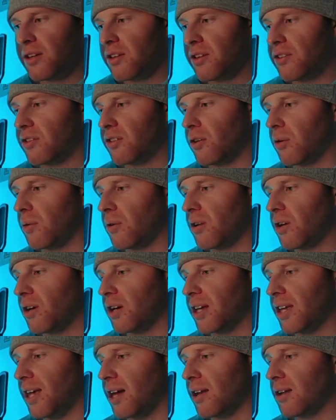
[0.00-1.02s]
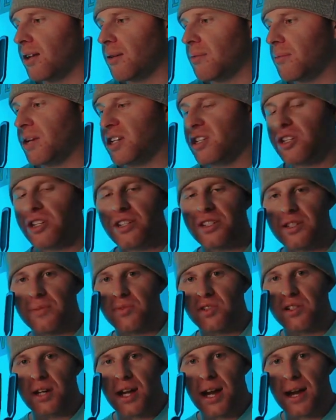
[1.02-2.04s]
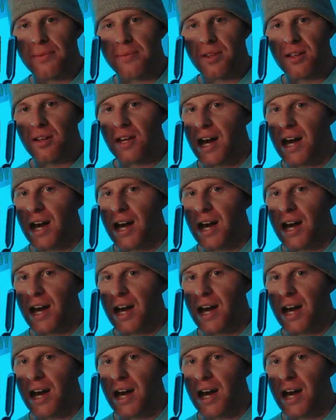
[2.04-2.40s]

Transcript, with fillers: So again, make sure you subscribe.